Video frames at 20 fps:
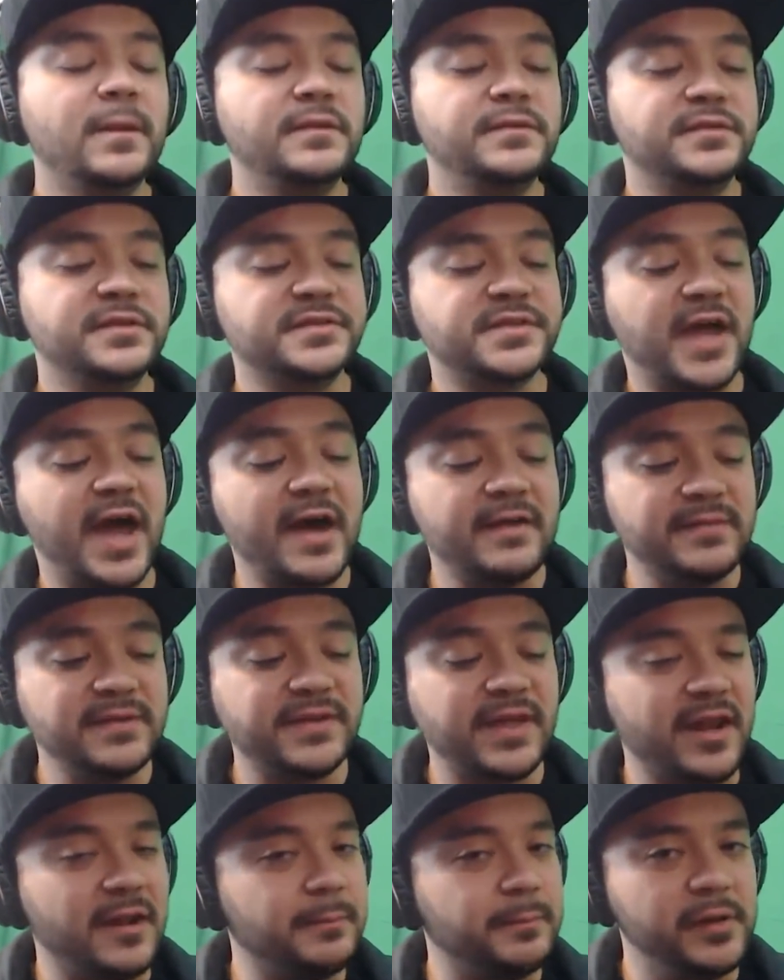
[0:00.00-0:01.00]
just having
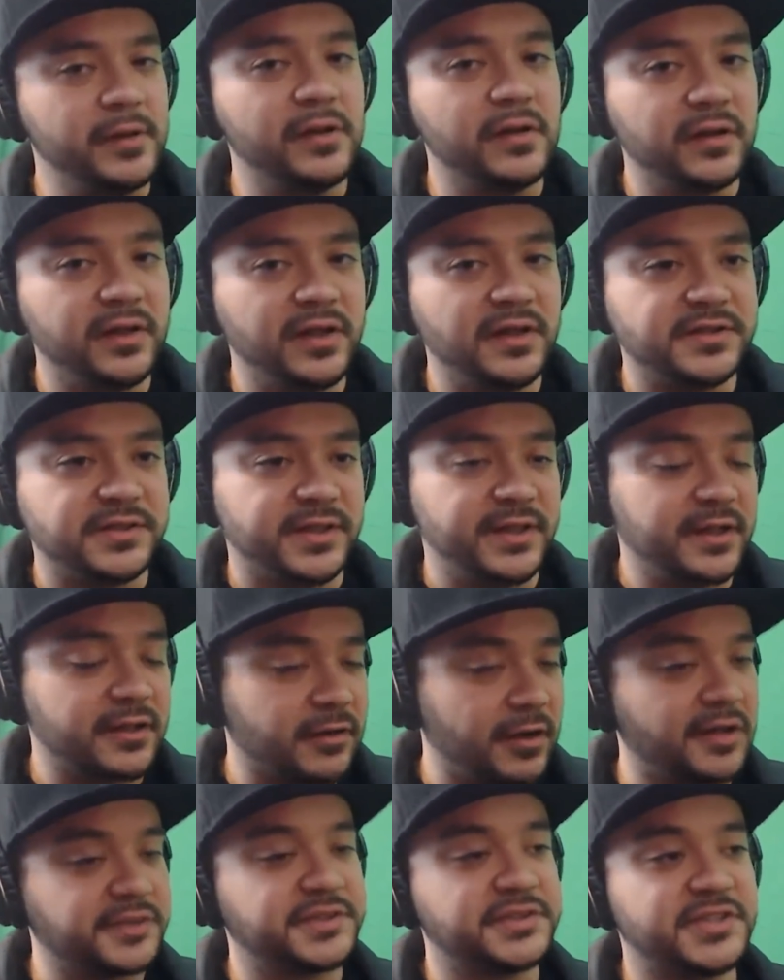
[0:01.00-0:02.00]
that ability to hit
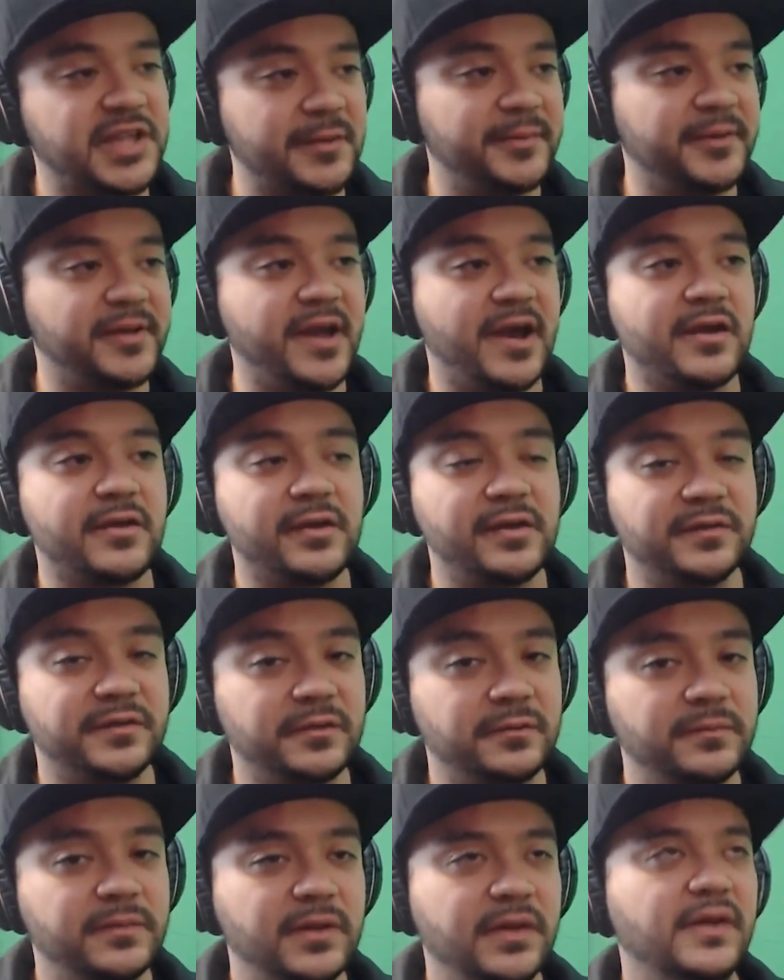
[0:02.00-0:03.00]
crouching jab and counter hit
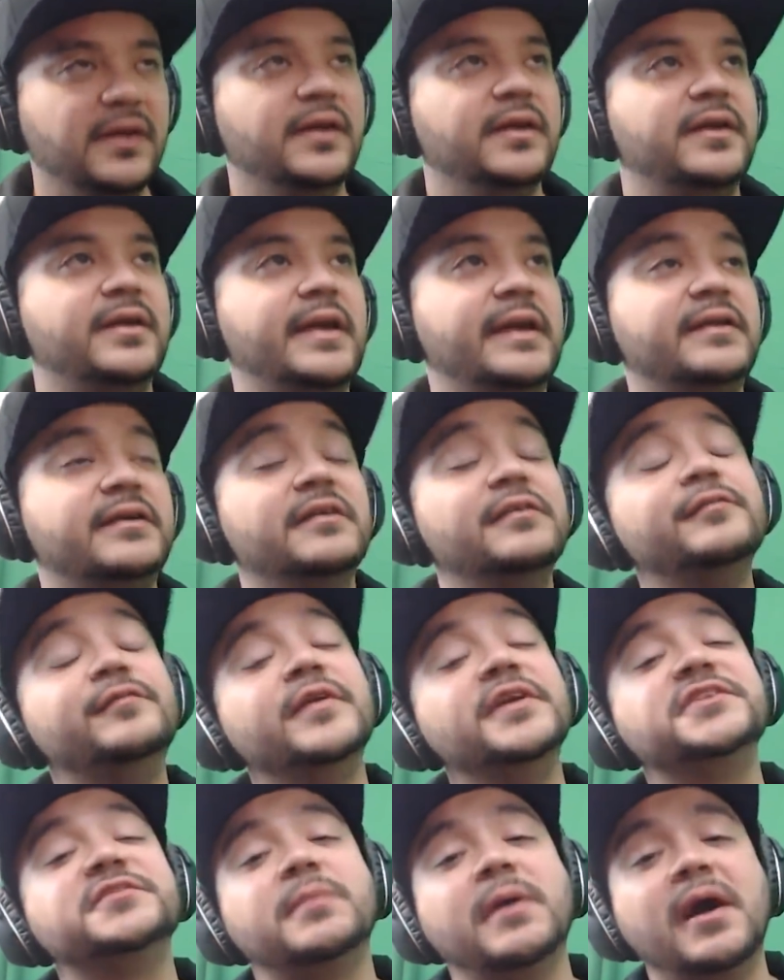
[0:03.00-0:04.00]
them can
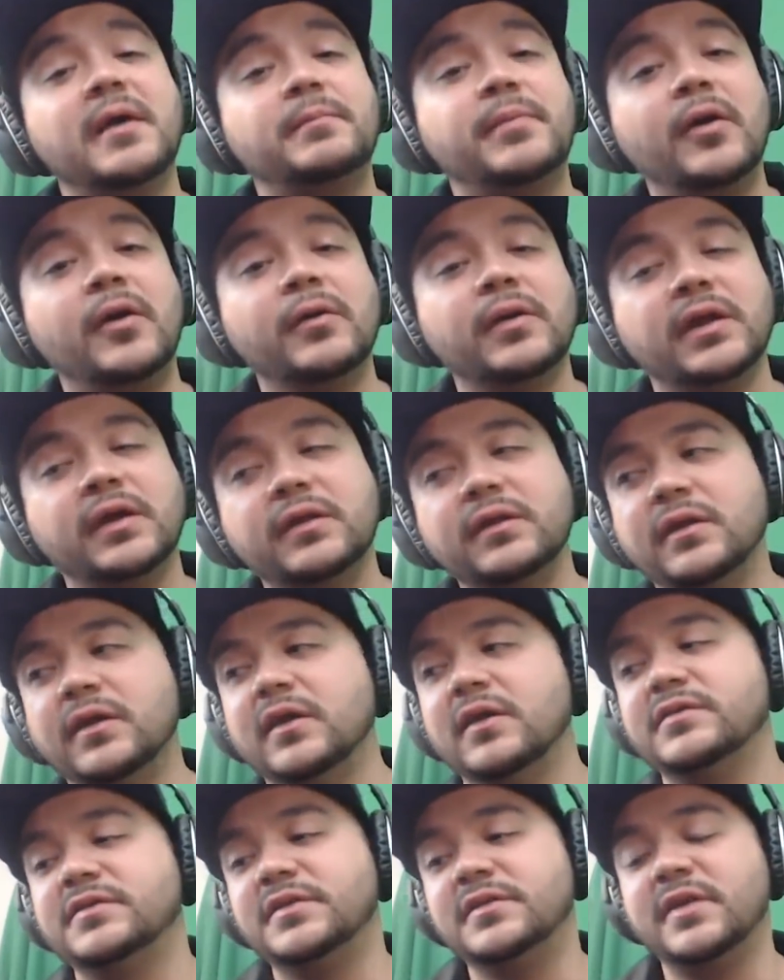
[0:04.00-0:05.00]
convince my opponent
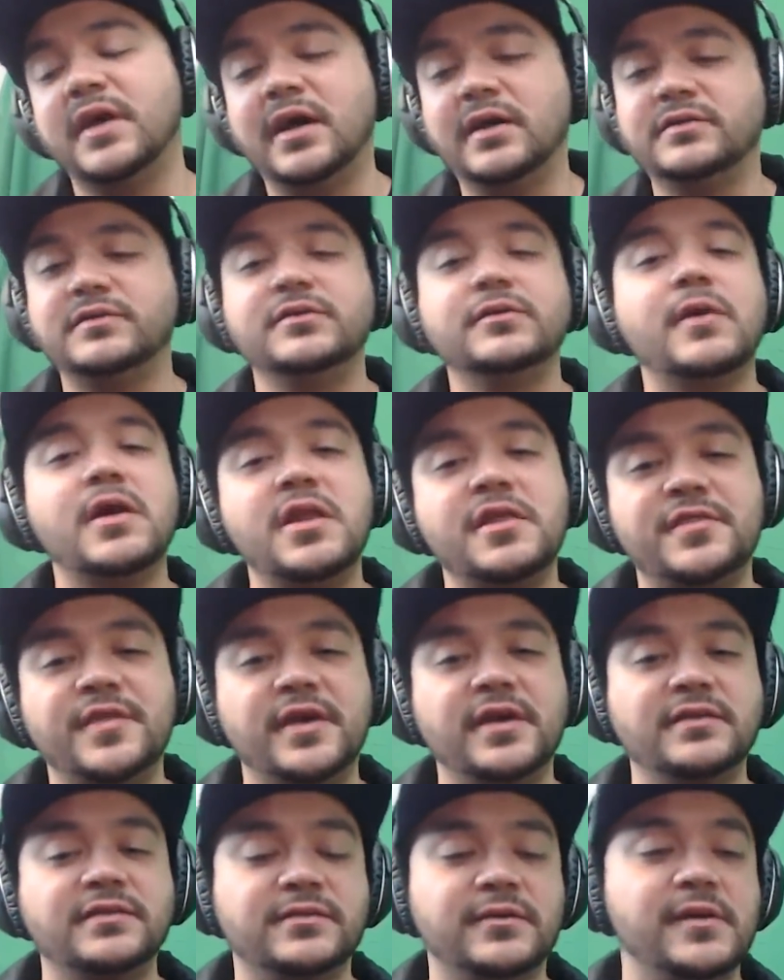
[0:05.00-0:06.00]
to not do
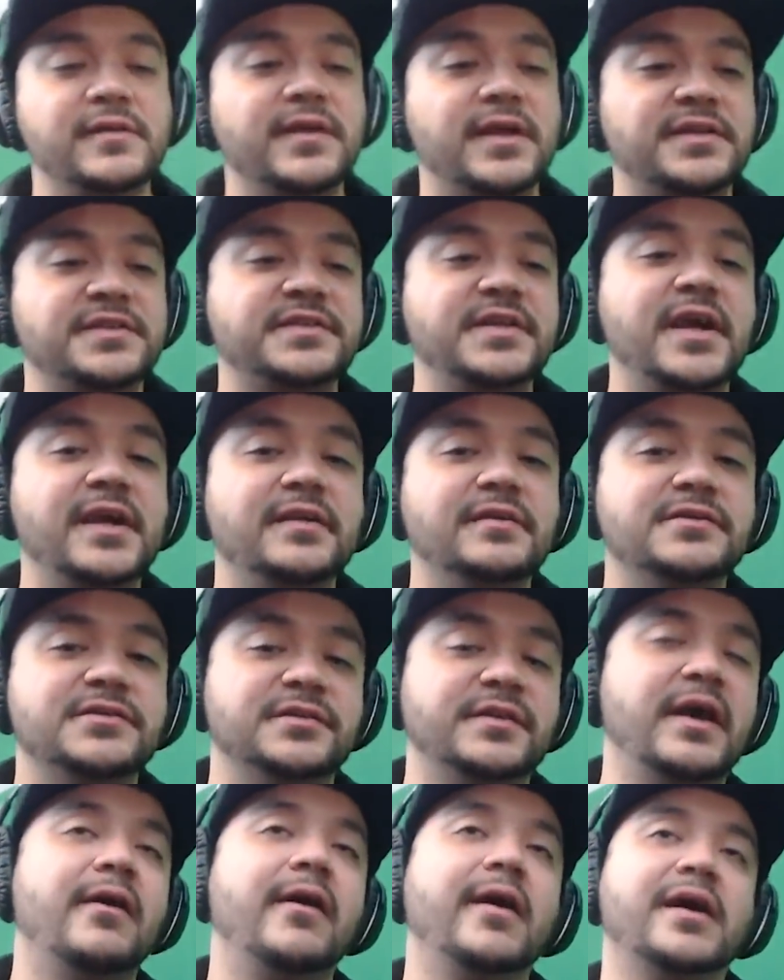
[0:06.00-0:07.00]
anything during that state. So
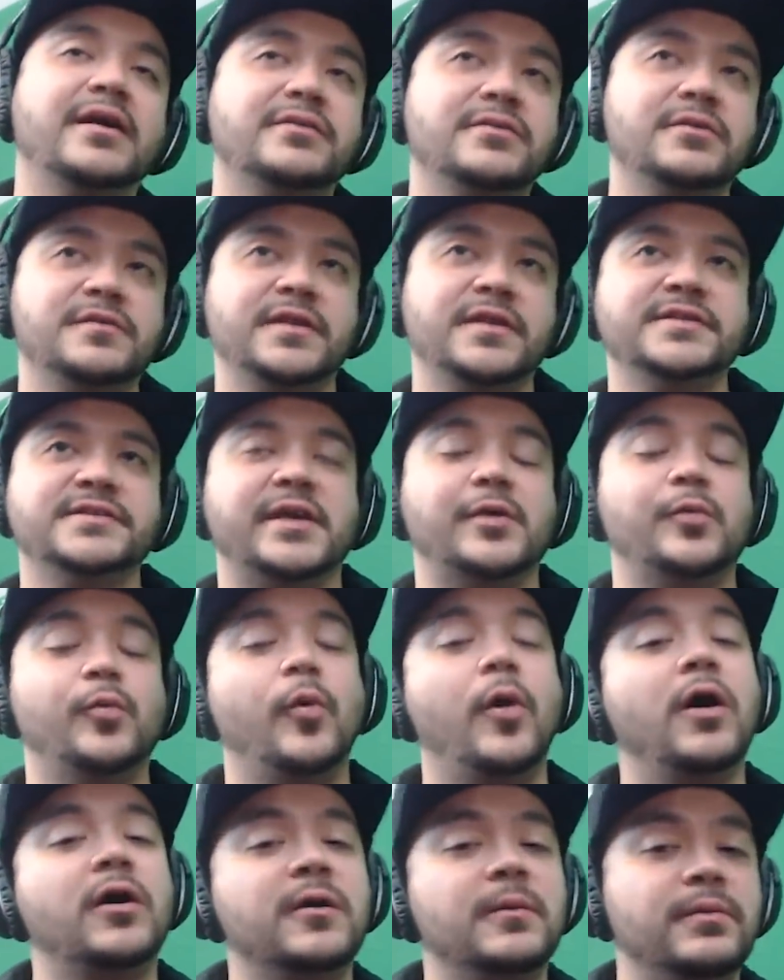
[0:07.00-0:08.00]
now I can do things like
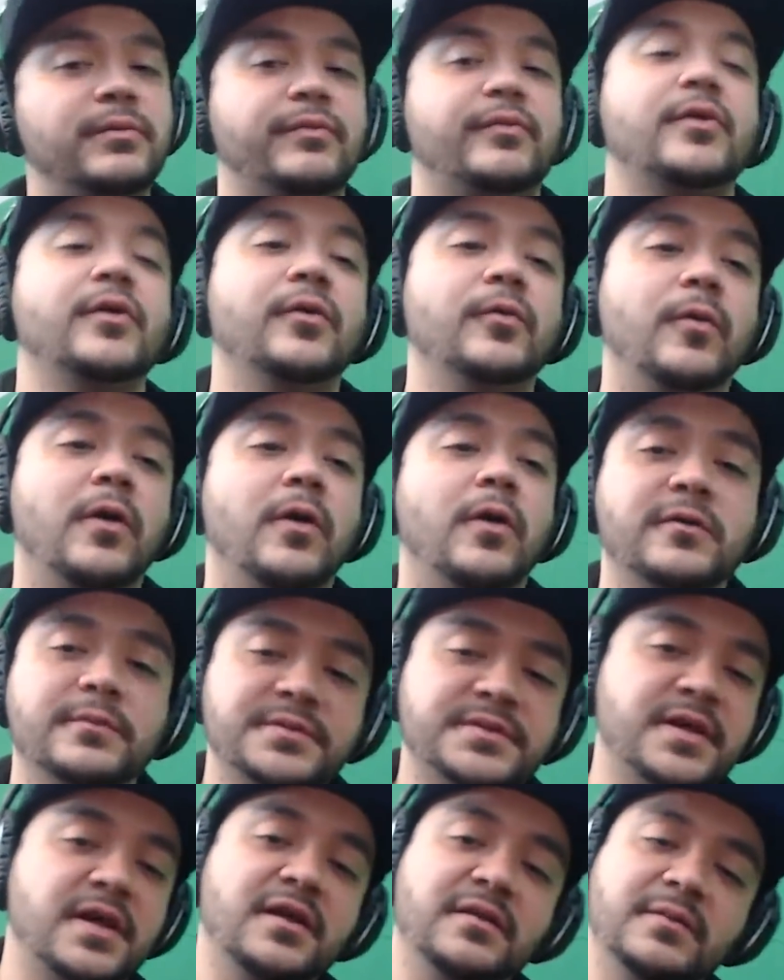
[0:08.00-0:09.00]
walk up throw, walk up
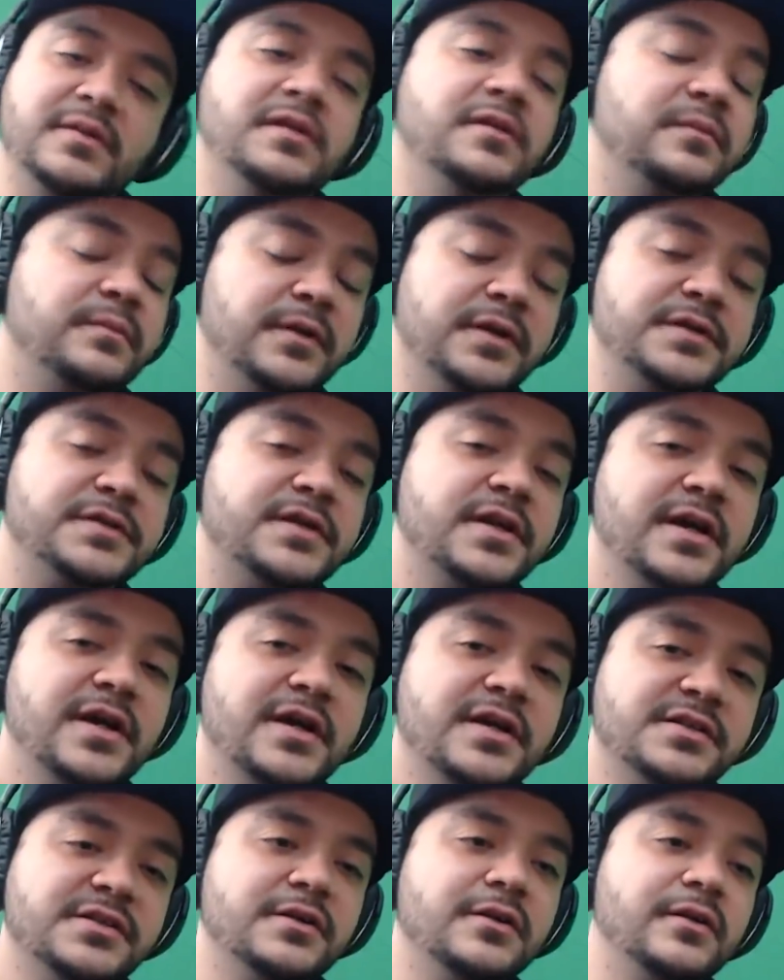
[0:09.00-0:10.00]
standing medium punch.
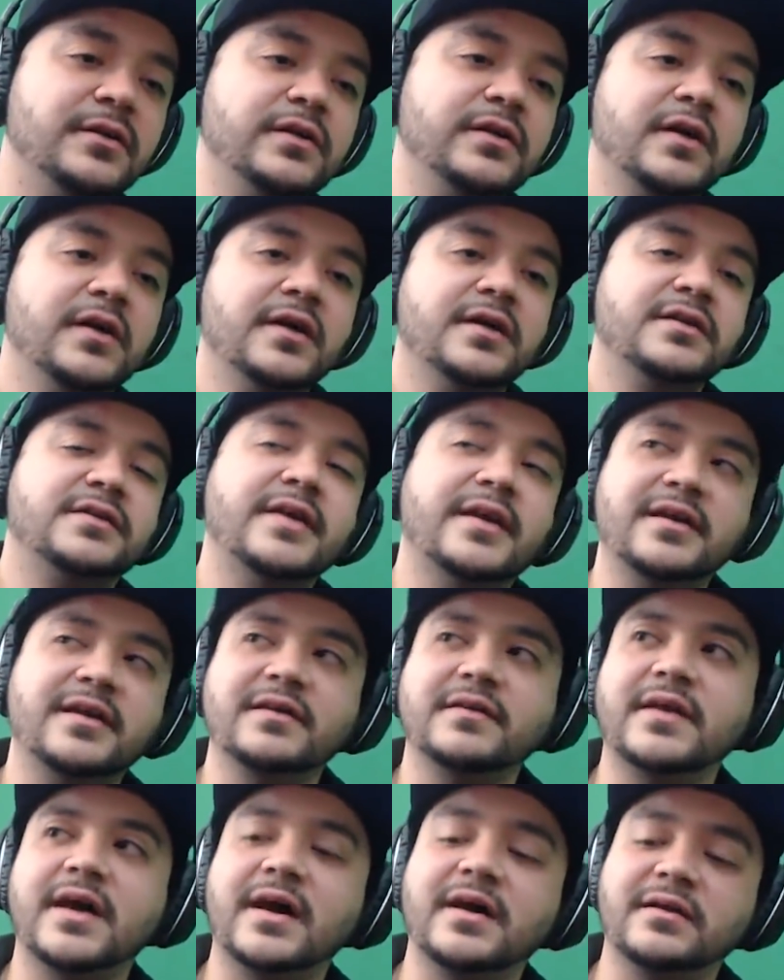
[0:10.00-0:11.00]
So
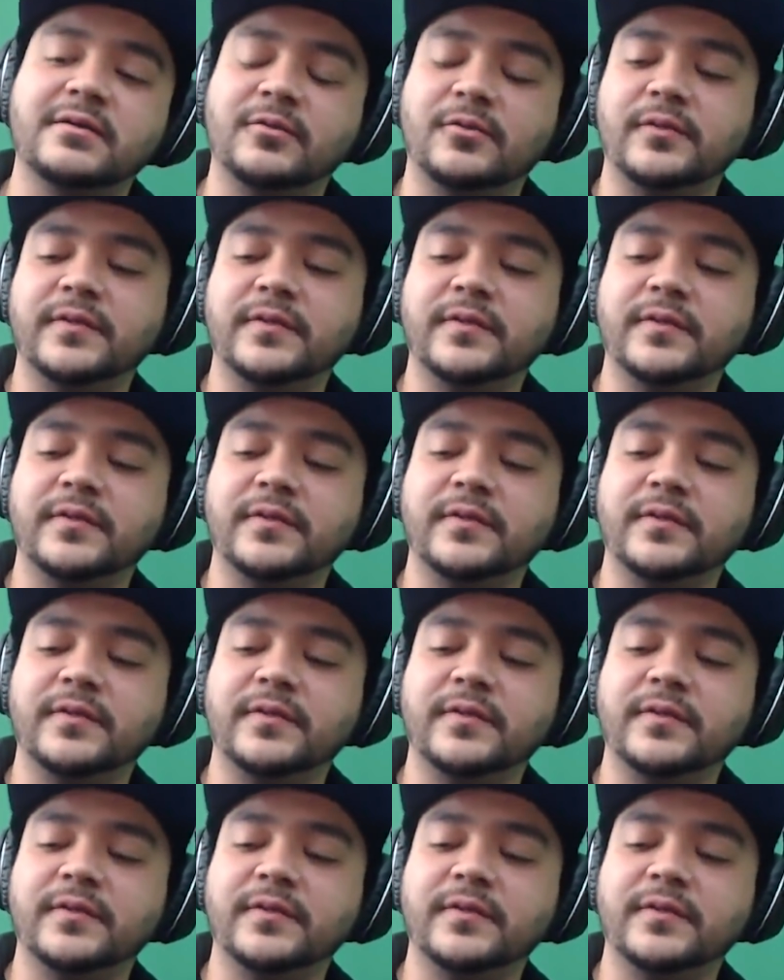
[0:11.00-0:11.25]
taking that